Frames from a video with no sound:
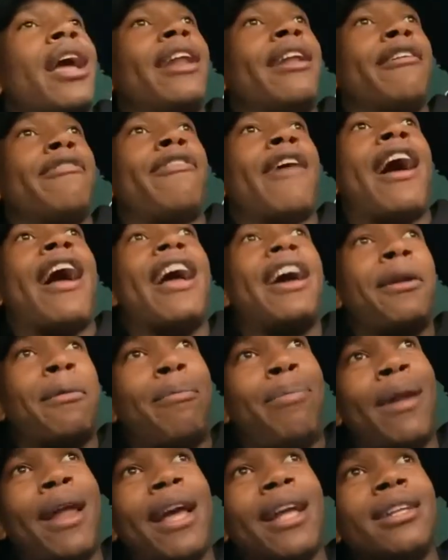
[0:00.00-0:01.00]
if I had a
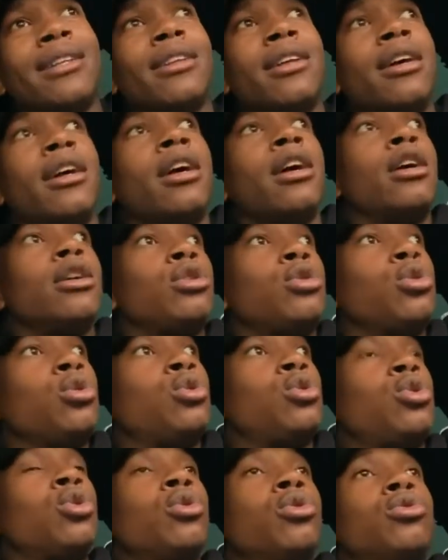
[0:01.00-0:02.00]
plan
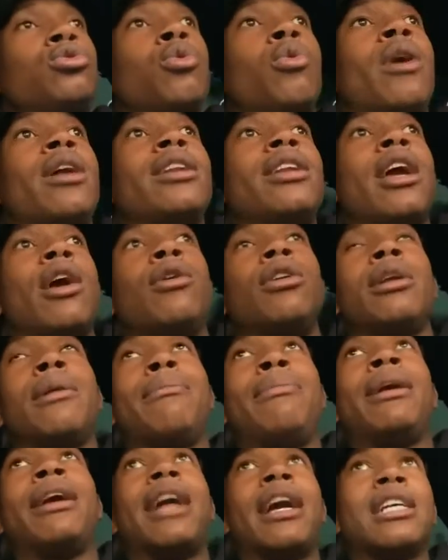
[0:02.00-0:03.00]
to one day own a
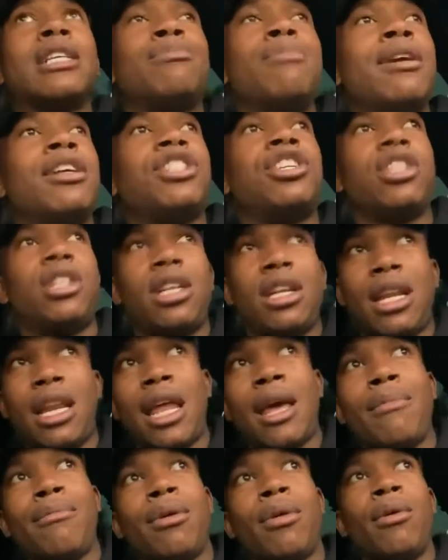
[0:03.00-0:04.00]
big ass mansion and a
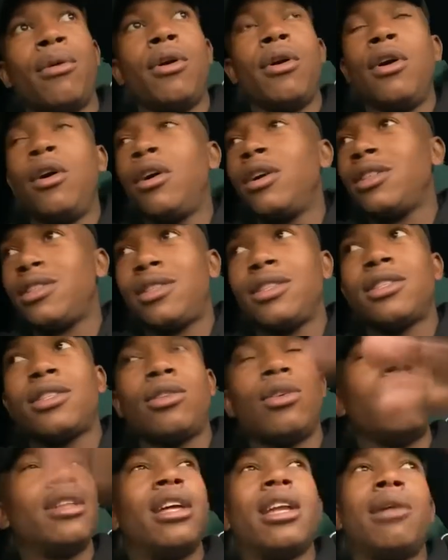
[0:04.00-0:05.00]
Lambo, just
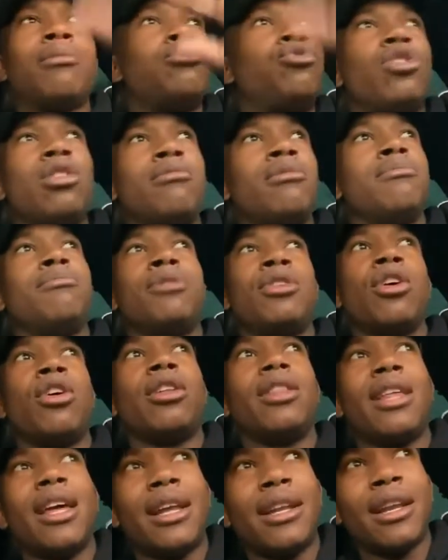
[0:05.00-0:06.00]
know that I'm dreaming
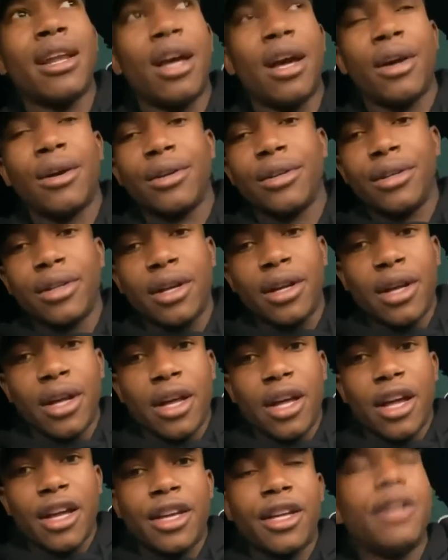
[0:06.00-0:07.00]
beyond that now.
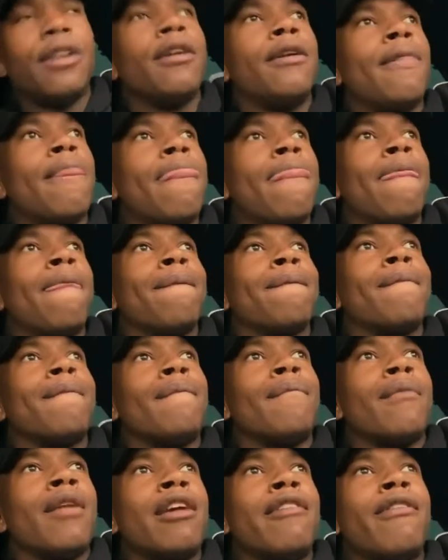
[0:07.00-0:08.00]
You know,
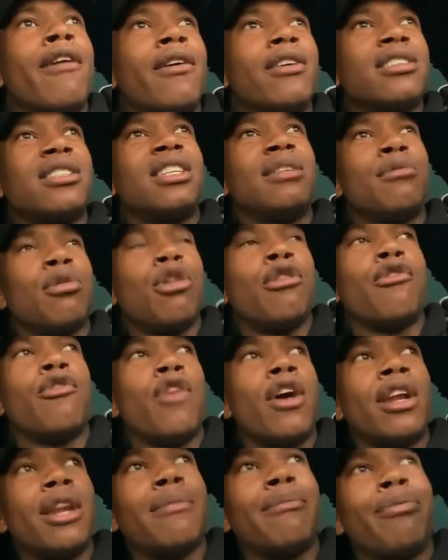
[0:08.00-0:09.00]
if I was dreaming of
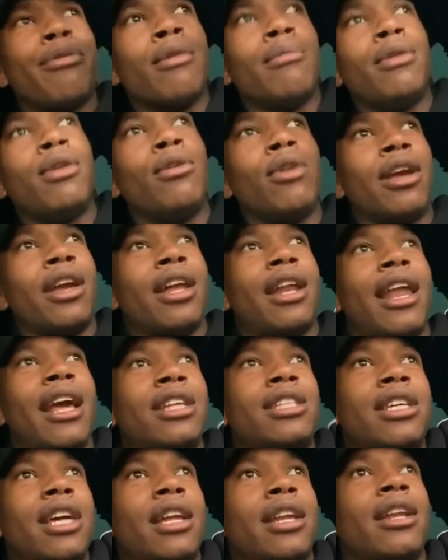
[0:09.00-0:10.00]
one, I'm probably looking at like
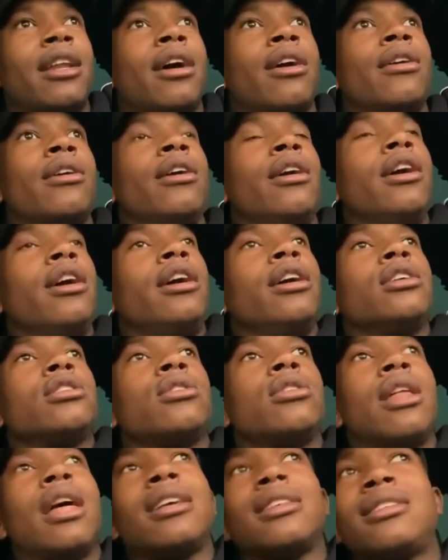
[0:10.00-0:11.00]
10 now. So
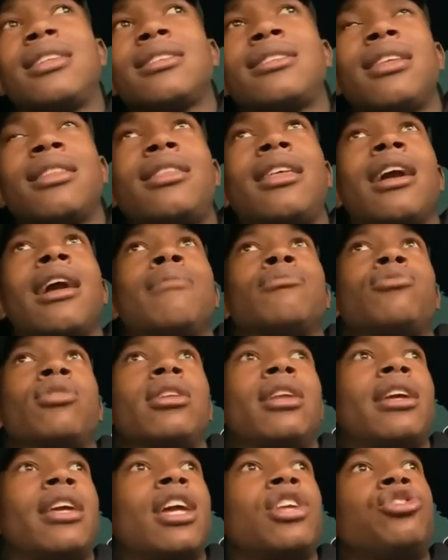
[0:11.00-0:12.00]
that's just the thing. I'm trying
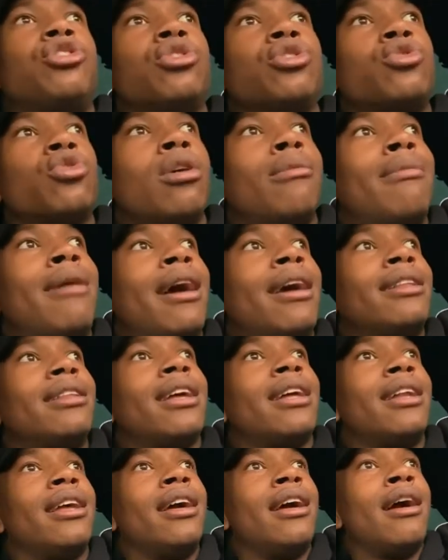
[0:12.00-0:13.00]
to get you into a mind
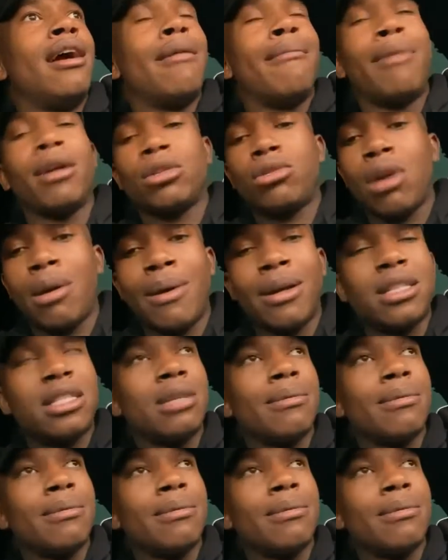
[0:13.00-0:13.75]
that, but GTI,